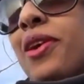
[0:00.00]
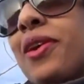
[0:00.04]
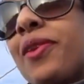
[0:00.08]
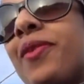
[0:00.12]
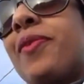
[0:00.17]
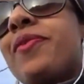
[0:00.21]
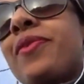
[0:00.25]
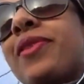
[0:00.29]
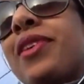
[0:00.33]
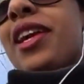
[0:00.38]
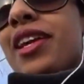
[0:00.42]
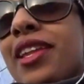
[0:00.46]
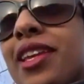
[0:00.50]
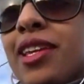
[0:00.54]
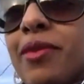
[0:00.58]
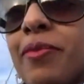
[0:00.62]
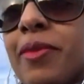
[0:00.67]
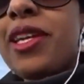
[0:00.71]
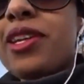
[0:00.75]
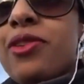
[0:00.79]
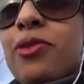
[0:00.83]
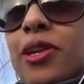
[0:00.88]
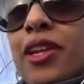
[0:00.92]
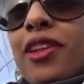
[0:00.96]
You gotta give me
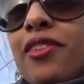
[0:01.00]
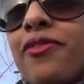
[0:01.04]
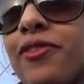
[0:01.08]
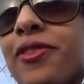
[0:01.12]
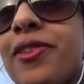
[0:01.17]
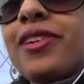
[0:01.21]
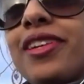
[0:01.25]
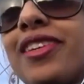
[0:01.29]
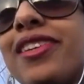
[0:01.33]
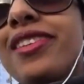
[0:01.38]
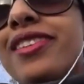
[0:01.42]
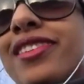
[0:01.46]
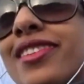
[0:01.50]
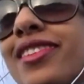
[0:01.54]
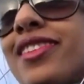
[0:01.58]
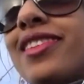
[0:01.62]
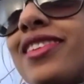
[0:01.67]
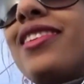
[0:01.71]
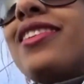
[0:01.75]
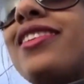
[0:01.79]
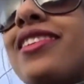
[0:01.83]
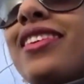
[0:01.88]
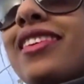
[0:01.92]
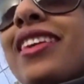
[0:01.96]
credit for it.
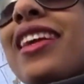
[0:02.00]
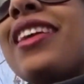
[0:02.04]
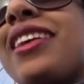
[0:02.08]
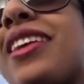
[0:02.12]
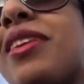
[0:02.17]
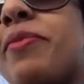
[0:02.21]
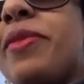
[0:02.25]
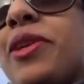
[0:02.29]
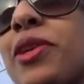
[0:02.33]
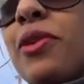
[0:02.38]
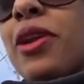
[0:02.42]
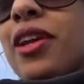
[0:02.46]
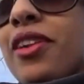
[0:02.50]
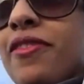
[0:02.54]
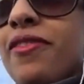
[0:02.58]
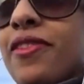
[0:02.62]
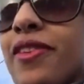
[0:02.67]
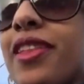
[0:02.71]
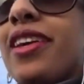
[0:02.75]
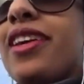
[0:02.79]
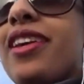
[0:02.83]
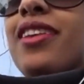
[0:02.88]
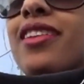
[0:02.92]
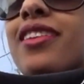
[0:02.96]
You gotta give me credit for
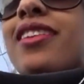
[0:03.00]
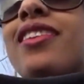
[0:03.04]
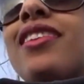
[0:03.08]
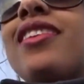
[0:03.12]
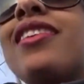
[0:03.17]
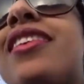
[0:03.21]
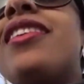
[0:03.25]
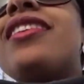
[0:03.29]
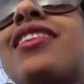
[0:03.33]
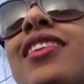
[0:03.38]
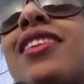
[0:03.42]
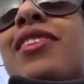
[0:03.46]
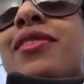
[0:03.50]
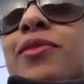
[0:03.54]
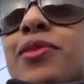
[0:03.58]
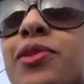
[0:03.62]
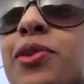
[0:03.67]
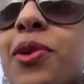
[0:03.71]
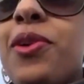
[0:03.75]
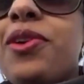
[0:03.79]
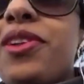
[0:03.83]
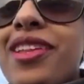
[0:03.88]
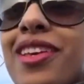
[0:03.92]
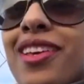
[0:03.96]
that.
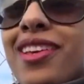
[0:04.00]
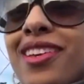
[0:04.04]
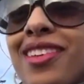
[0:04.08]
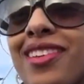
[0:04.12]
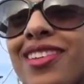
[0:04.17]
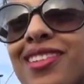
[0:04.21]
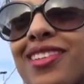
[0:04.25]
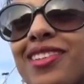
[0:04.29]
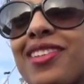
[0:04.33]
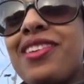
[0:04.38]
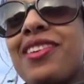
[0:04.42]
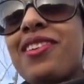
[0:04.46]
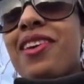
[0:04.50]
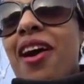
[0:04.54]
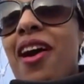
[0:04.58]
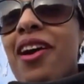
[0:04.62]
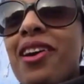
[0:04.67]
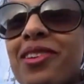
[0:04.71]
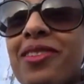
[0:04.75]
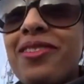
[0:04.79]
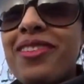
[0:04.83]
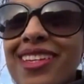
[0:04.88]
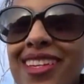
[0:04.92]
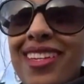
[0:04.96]
Totally
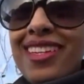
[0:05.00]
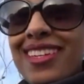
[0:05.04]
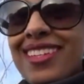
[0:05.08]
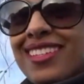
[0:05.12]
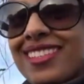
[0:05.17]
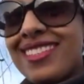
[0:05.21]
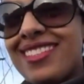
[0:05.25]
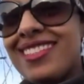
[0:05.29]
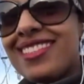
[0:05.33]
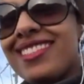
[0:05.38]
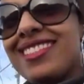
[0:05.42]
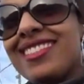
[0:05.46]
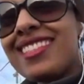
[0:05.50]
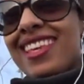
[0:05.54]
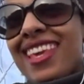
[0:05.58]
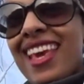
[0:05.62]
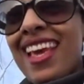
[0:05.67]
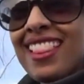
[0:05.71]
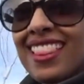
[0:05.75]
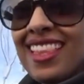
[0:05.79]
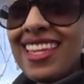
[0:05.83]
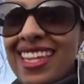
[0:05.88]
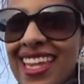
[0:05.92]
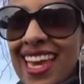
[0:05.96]
conquering it.
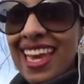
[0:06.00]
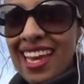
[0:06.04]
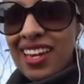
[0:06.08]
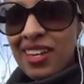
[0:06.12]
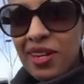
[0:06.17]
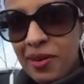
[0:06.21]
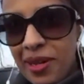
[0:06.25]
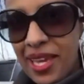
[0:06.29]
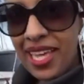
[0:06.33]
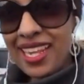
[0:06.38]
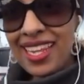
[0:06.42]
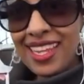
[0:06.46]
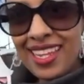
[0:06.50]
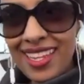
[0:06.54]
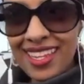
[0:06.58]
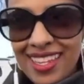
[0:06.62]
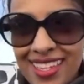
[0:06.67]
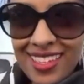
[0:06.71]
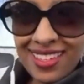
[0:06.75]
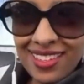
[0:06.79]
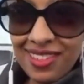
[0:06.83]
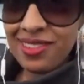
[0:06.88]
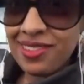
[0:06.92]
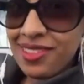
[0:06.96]
Killing it, I'm killing it.
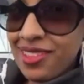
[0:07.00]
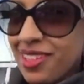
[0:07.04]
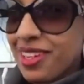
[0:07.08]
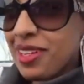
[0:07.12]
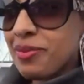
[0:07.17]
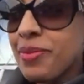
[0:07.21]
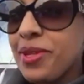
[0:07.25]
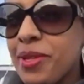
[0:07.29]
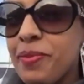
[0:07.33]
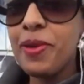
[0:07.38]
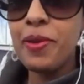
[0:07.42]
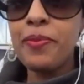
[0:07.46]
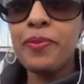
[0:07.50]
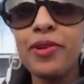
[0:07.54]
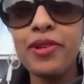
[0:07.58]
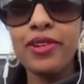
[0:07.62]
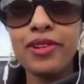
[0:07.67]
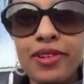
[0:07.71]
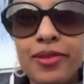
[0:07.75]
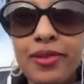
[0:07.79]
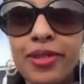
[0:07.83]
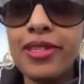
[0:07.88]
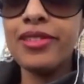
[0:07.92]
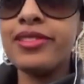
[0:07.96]
Yo, look how many people are
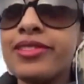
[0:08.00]
around.